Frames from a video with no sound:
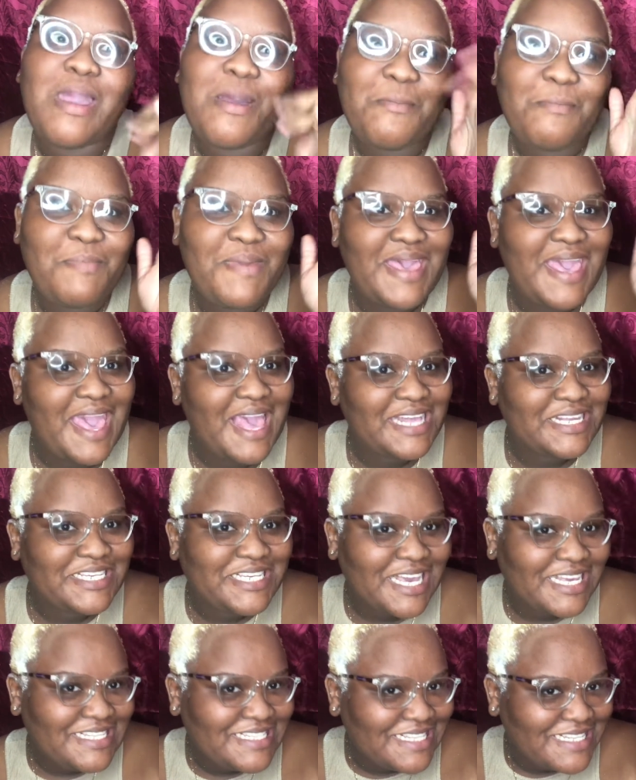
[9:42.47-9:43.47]

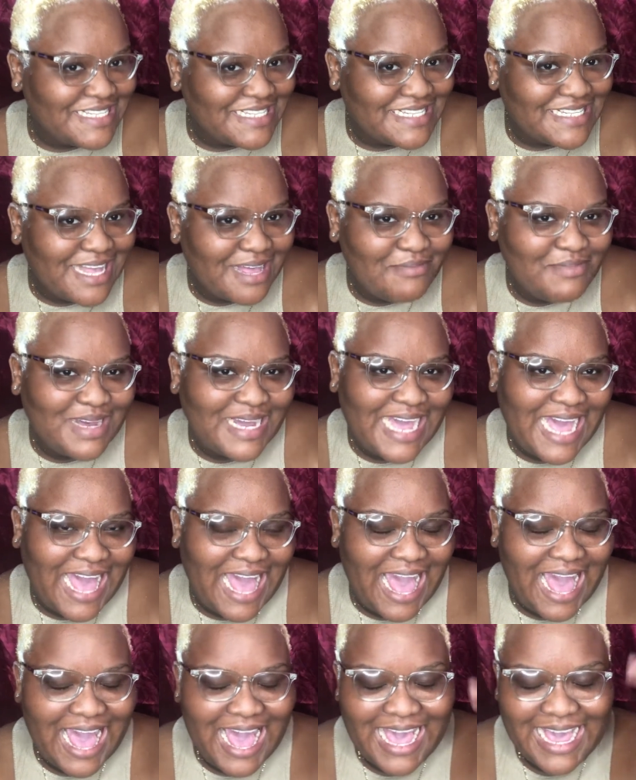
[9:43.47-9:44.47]
BHS this summer,
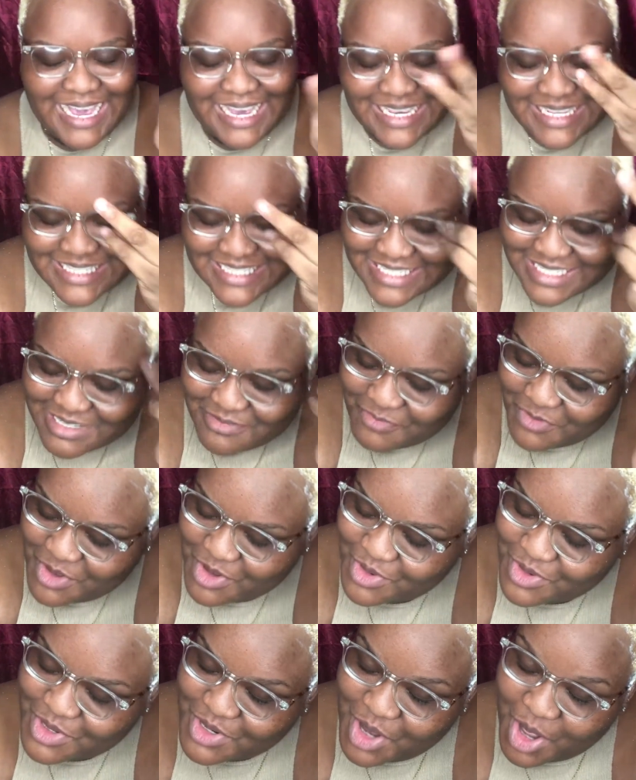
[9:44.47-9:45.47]
guys. If you
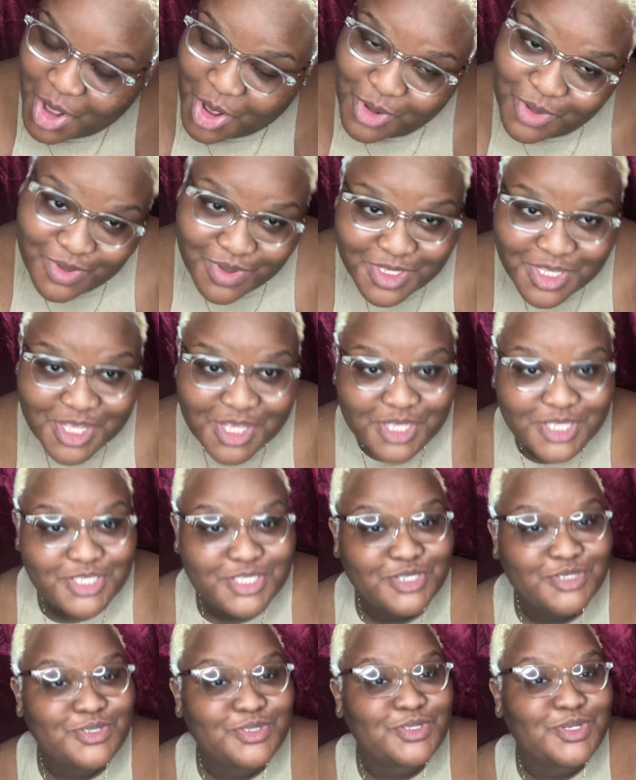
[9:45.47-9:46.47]
know,
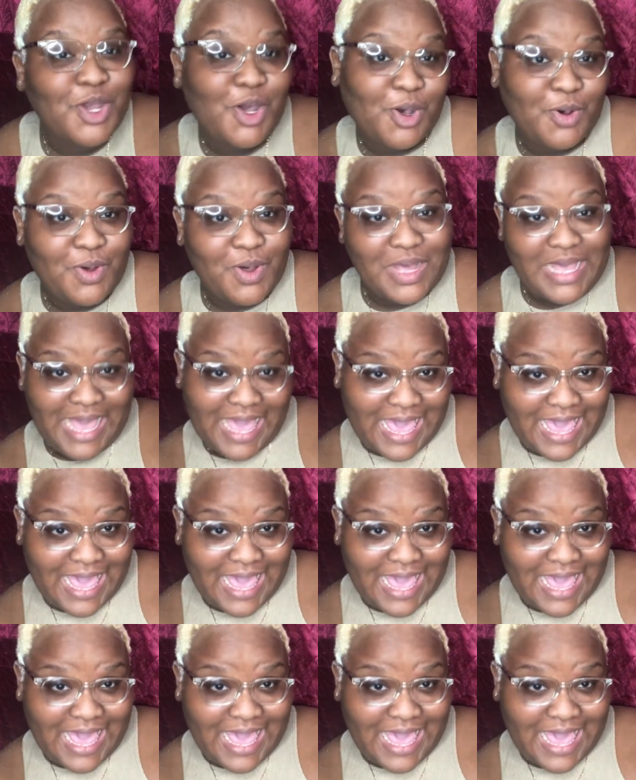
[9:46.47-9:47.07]
you know. Okay,